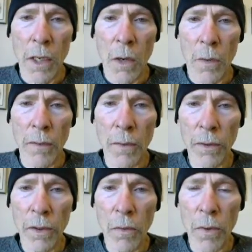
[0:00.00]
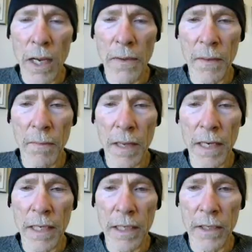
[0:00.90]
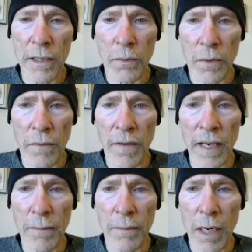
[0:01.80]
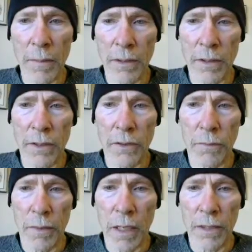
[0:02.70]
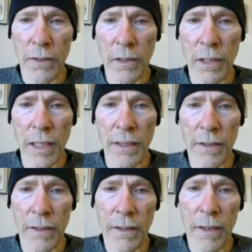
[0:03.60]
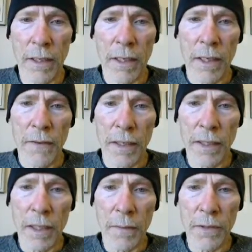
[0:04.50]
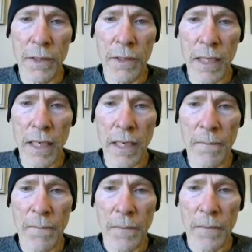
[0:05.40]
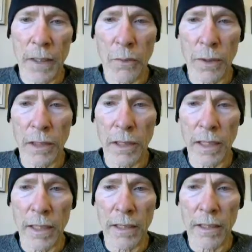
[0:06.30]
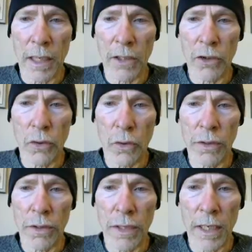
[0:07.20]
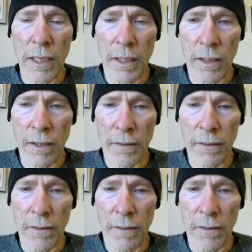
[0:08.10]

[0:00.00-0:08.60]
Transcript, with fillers: We work away the many years with vague promises to ponder later. Then comes the day that quickly ends our short stay here.